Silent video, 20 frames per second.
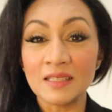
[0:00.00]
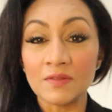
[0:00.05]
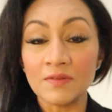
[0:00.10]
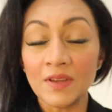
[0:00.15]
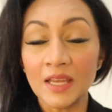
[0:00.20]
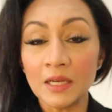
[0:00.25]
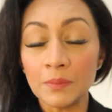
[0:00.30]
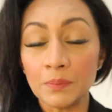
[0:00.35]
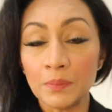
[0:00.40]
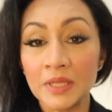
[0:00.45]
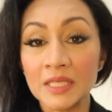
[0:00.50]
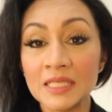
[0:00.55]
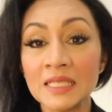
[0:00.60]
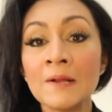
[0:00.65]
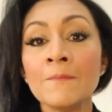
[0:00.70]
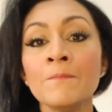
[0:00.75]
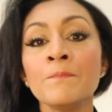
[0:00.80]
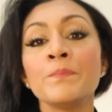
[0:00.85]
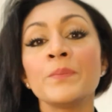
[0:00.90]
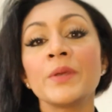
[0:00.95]
development
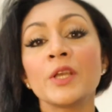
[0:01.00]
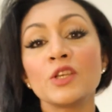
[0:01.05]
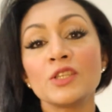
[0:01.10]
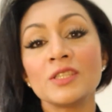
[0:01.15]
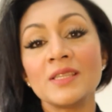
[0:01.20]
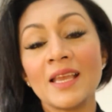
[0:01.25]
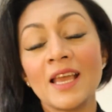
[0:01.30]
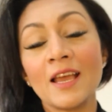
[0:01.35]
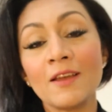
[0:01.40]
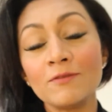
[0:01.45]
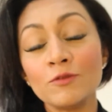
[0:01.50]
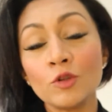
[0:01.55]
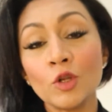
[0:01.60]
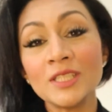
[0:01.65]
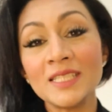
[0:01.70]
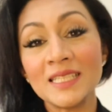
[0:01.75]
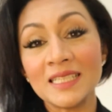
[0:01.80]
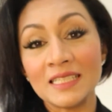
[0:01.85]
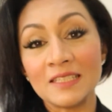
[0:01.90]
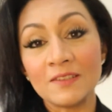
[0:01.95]
because they have
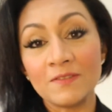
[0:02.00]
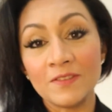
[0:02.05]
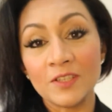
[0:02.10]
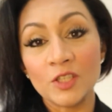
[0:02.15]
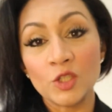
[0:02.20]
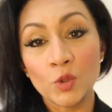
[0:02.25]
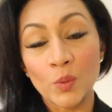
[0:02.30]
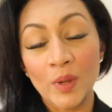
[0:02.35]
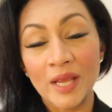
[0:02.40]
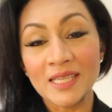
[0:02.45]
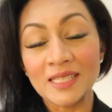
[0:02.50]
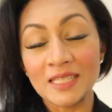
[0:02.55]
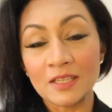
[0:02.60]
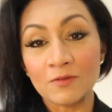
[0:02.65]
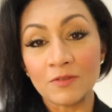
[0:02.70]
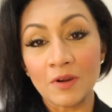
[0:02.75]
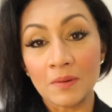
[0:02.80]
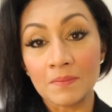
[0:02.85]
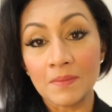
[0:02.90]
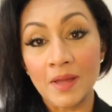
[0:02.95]
not individuated
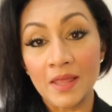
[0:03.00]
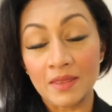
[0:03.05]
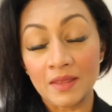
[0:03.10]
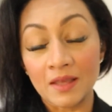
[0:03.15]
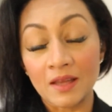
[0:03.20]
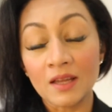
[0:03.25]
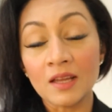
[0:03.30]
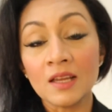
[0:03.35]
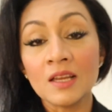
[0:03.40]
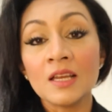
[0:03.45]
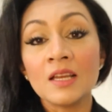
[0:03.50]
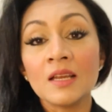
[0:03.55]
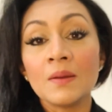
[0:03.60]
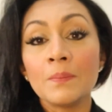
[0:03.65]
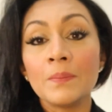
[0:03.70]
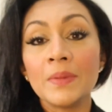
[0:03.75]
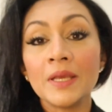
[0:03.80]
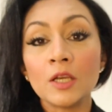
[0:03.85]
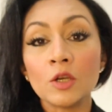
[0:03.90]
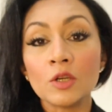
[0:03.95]
from mother,
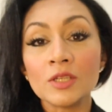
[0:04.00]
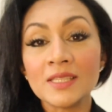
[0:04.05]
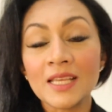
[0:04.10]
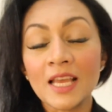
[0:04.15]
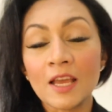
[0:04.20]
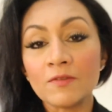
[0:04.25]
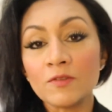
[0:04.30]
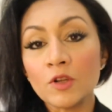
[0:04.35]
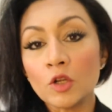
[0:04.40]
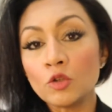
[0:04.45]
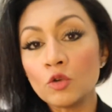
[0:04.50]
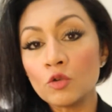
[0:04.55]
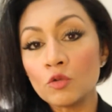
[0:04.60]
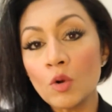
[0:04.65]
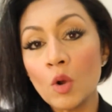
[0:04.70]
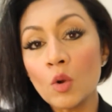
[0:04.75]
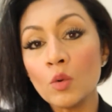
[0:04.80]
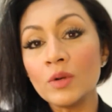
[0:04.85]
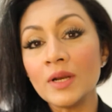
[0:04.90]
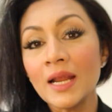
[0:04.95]
because they have not
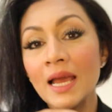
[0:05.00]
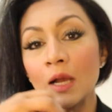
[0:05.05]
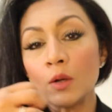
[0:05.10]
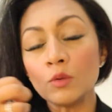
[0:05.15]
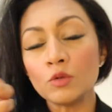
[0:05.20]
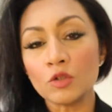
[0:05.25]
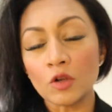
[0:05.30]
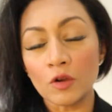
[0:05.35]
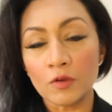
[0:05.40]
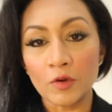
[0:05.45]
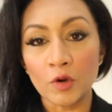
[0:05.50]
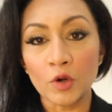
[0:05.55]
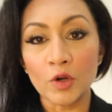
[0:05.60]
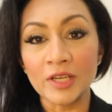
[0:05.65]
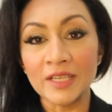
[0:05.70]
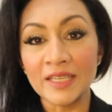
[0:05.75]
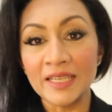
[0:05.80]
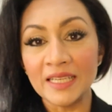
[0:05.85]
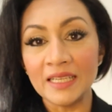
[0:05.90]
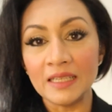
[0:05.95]
grown out of her
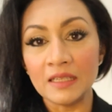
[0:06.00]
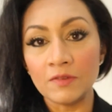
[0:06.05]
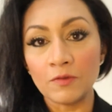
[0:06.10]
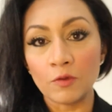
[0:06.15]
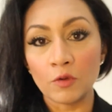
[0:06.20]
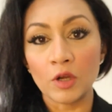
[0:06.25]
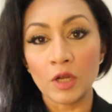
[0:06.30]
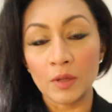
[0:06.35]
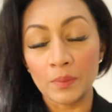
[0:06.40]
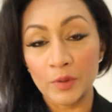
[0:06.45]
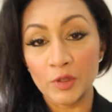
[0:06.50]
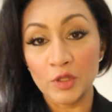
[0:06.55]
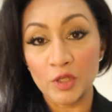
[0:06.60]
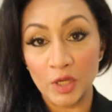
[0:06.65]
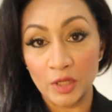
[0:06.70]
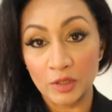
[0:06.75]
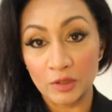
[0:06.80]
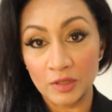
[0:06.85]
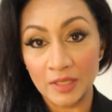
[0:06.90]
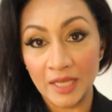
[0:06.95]
need for her
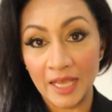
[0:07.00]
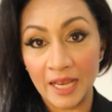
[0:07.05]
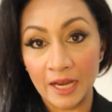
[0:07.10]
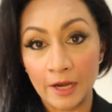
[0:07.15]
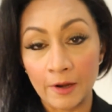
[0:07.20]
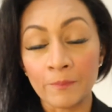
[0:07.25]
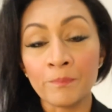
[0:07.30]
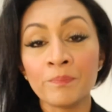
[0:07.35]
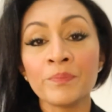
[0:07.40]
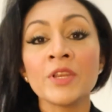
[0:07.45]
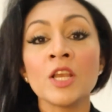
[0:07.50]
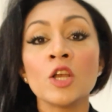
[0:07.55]
maternal care.